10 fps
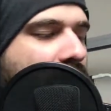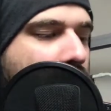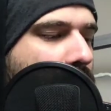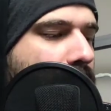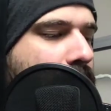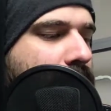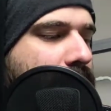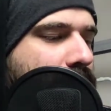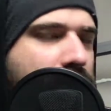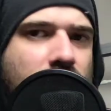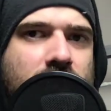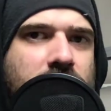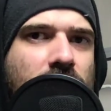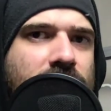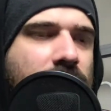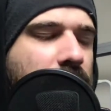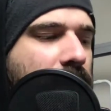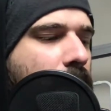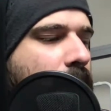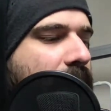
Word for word: Anyway, don't ask my girlfriend about it.